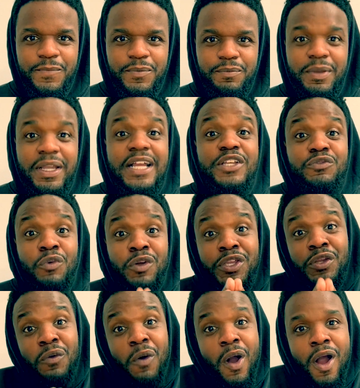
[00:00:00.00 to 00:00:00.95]
Because when
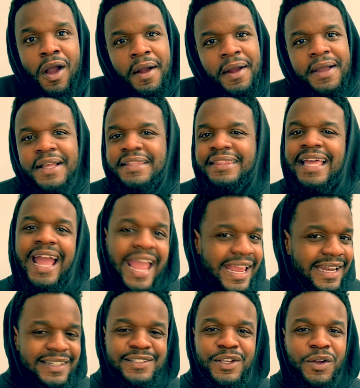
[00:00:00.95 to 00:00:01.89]
you are, the
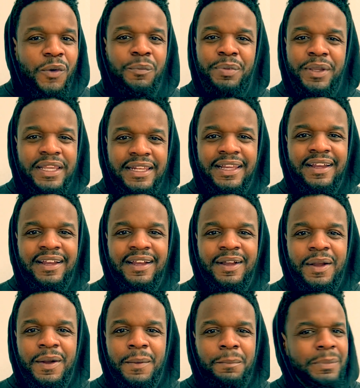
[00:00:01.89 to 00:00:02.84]
haters going to be there,
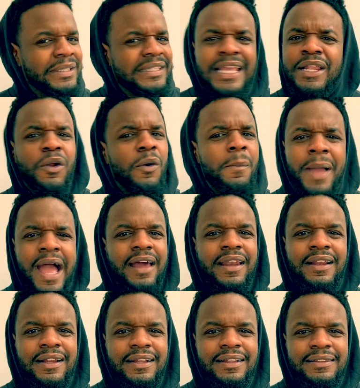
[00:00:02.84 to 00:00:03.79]
but they don't
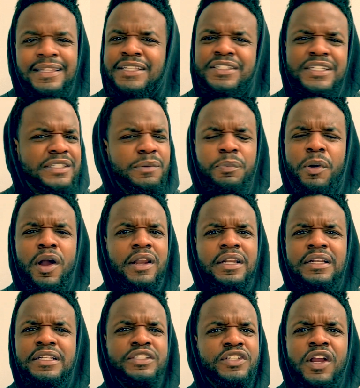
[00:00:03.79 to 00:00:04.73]
matter. They're just a
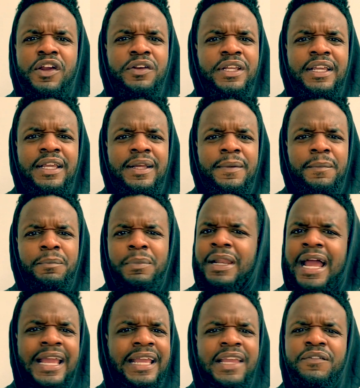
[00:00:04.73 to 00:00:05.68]
part of the journey, but
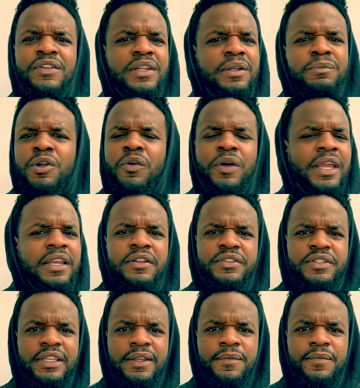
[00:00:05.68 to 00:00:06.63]
I ain't giving them no
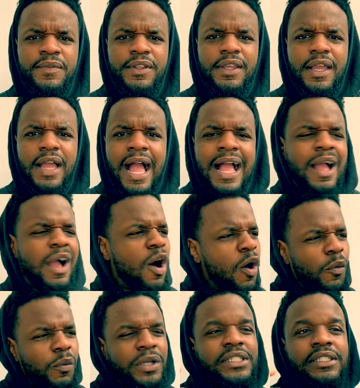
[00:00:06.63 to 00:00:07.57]
energy. I
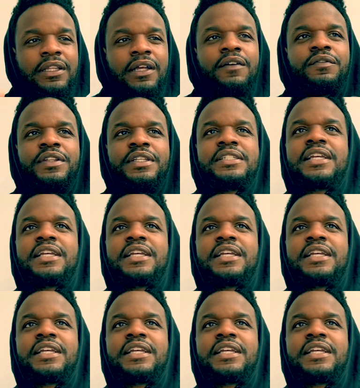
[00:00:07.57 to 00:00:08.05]
always love this